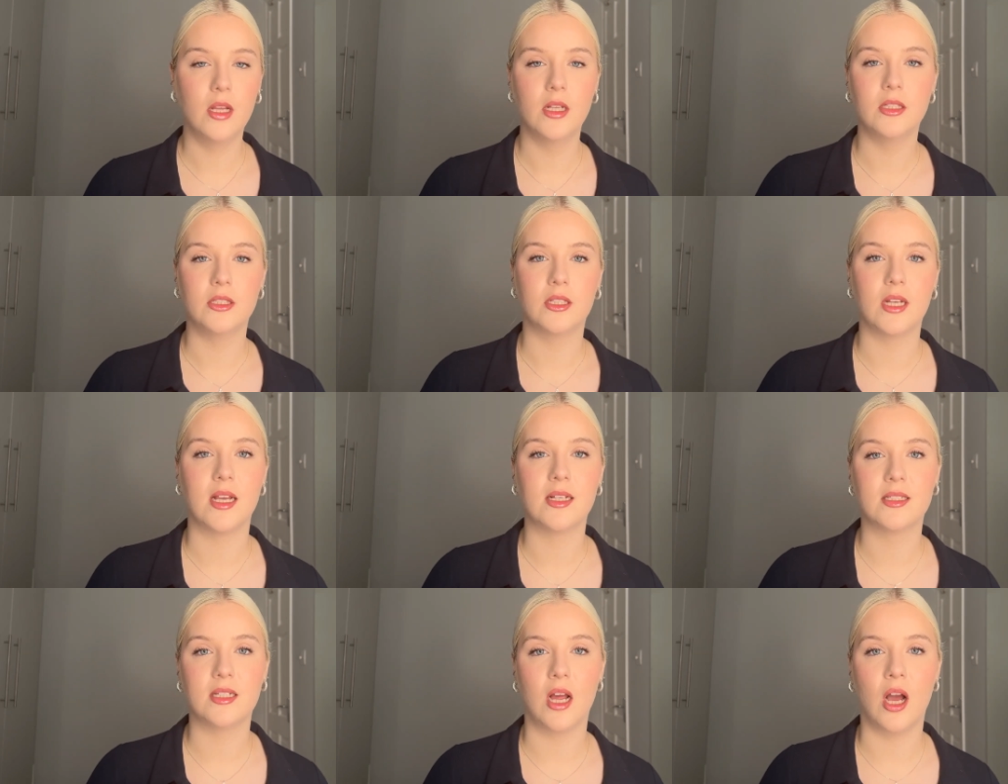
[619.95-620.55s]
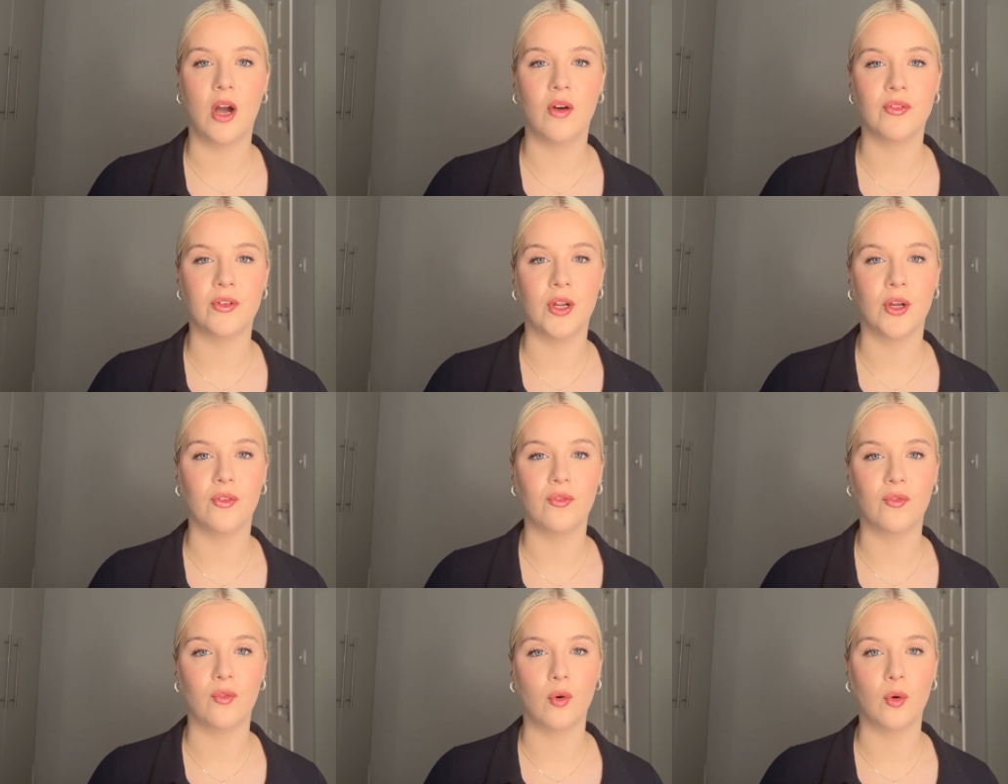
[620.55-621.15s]
Just after
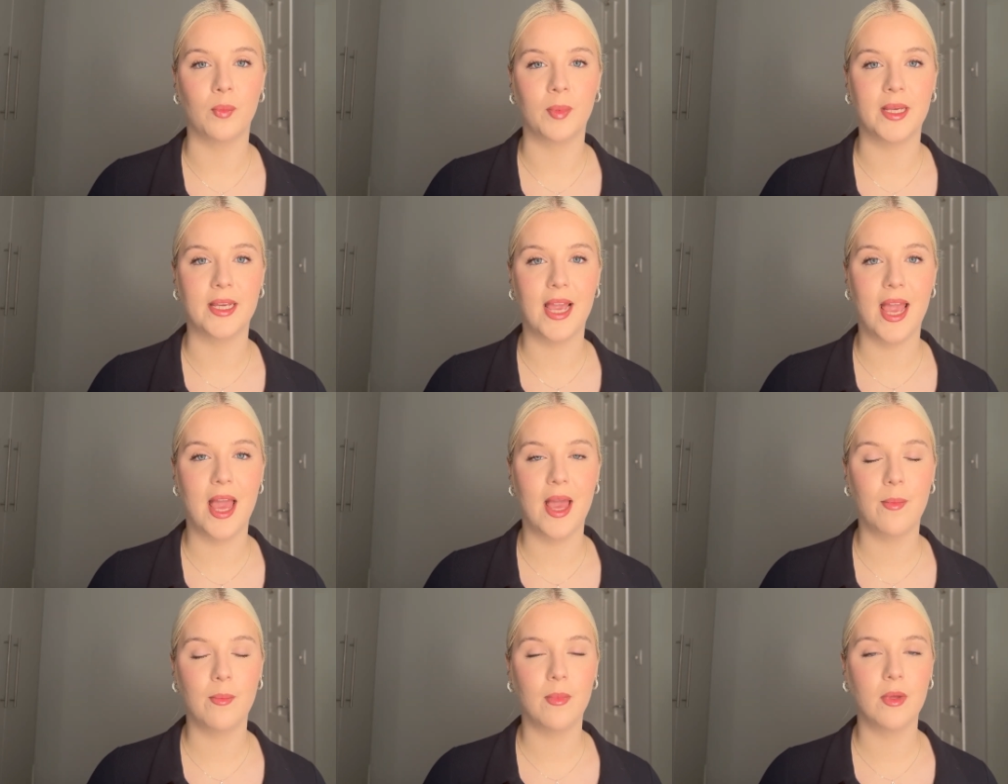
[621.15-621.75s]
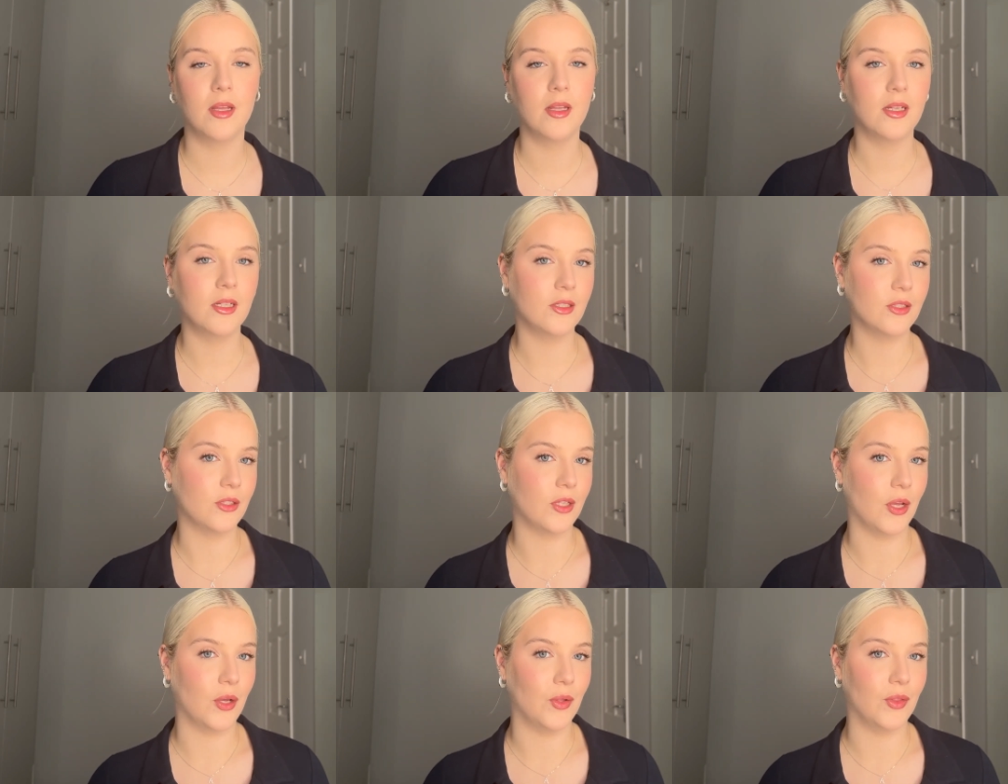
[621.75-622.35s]
4 p.m.
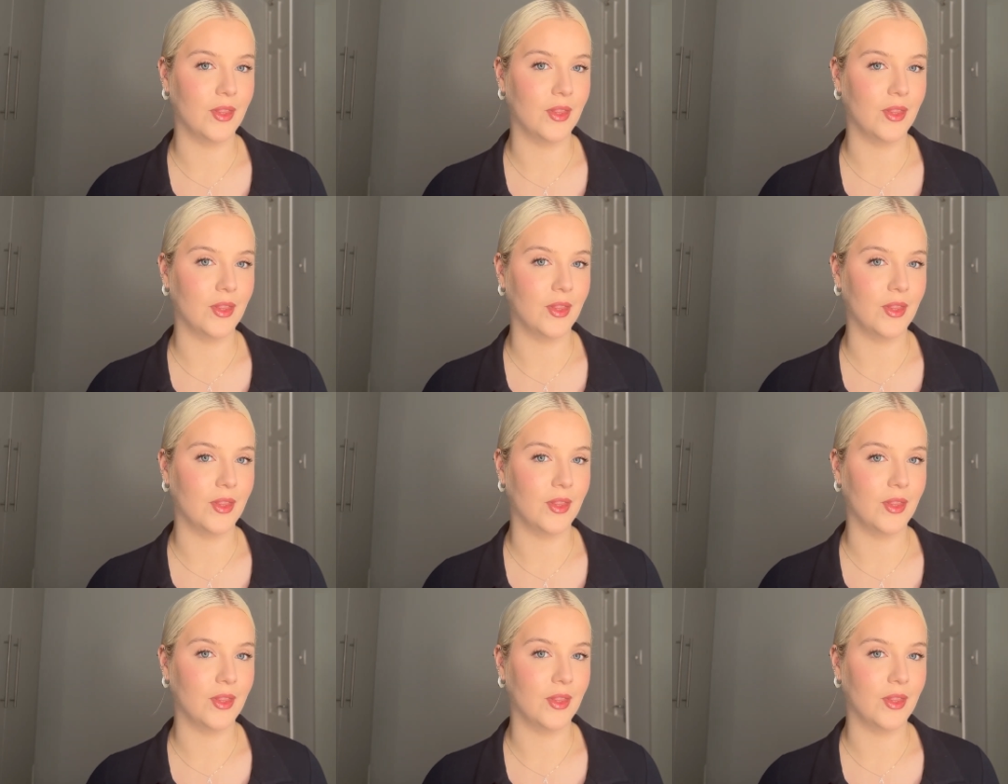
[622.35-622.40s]
So